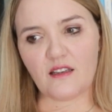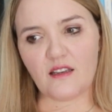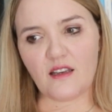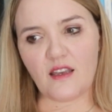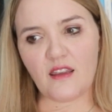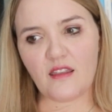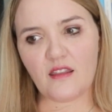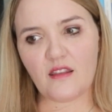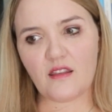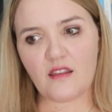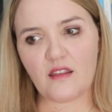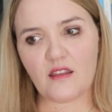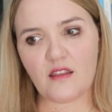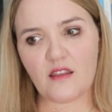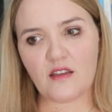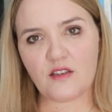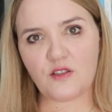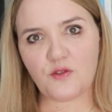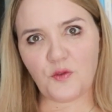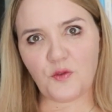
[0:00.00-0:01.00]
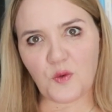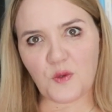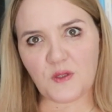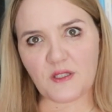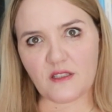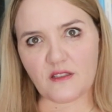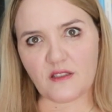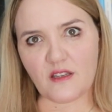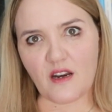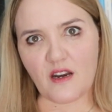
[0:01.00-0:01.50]
In the
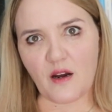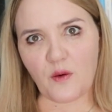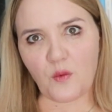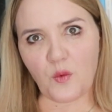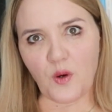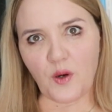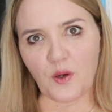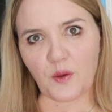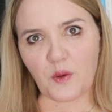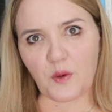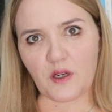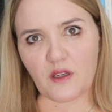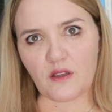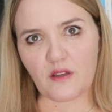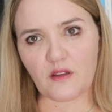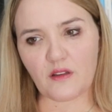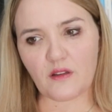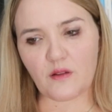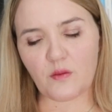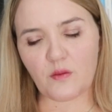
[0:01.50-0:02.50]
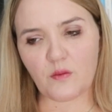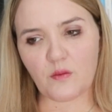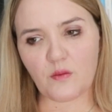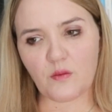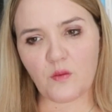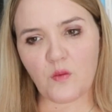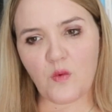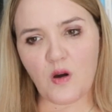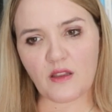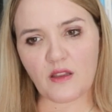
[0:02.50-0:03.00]
divorces that I work with,
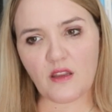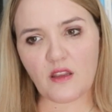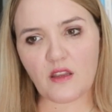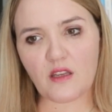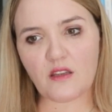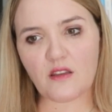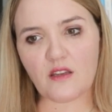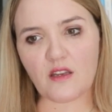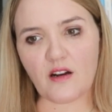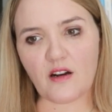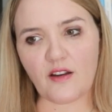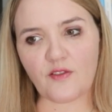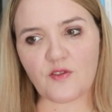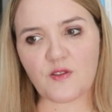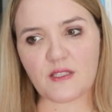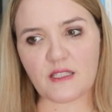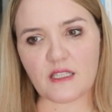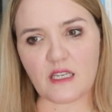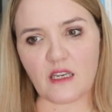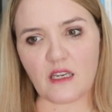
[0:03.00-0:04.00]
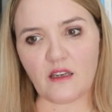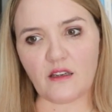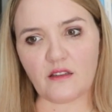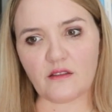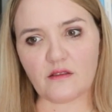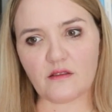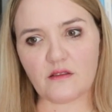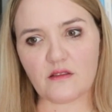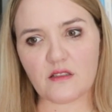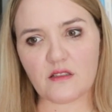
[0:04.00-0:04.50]
one thing that I've
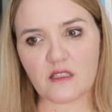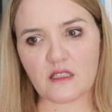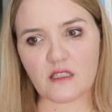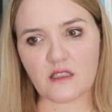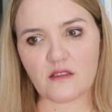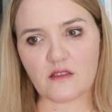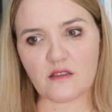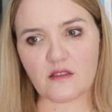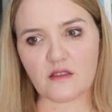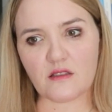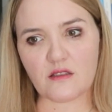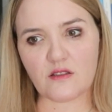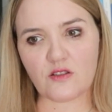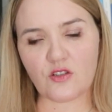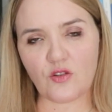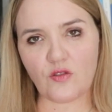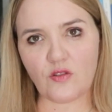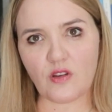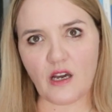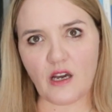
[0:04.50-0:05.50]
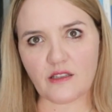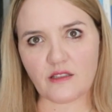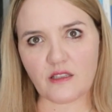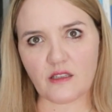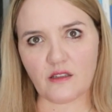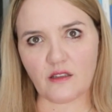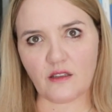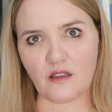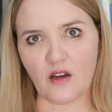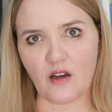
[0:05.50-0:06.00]
seen since
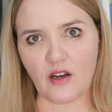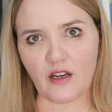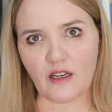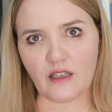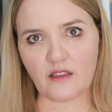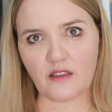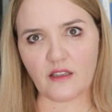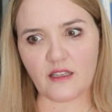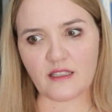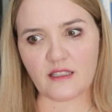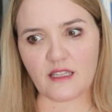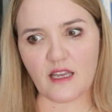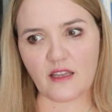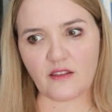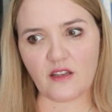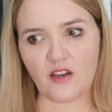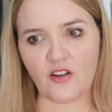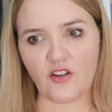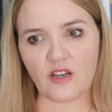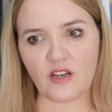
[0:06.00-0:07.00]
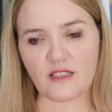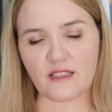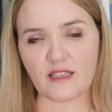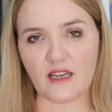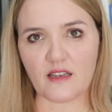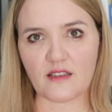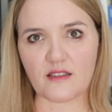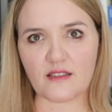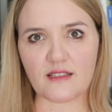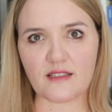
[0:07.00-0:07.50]
2009 is that there is
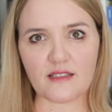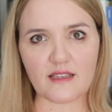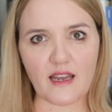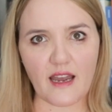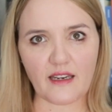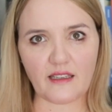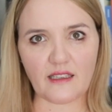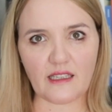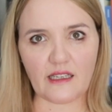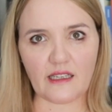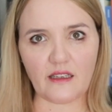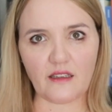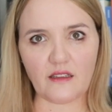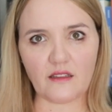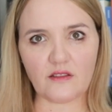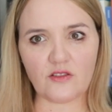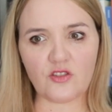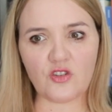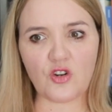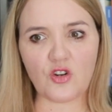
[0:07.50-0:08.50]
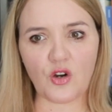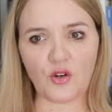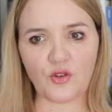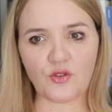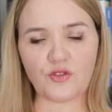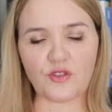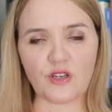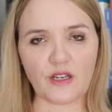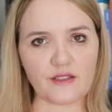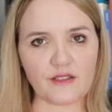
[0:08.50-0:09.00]
sadly no
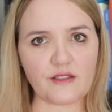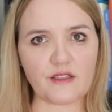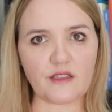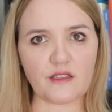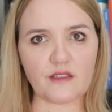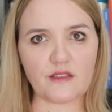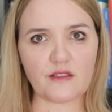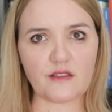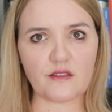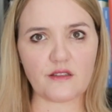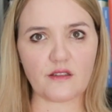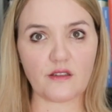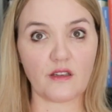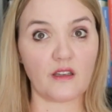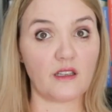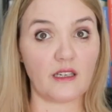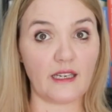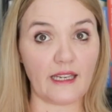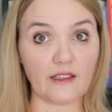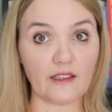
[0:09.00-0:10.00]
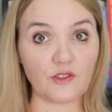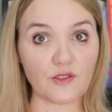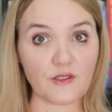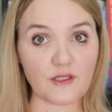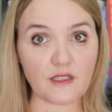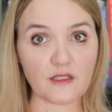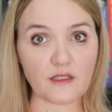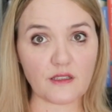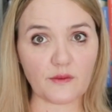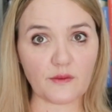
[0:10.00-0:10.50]
justice in the legal
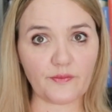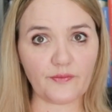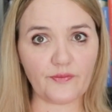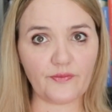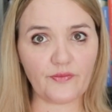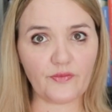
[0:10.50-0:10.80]
system.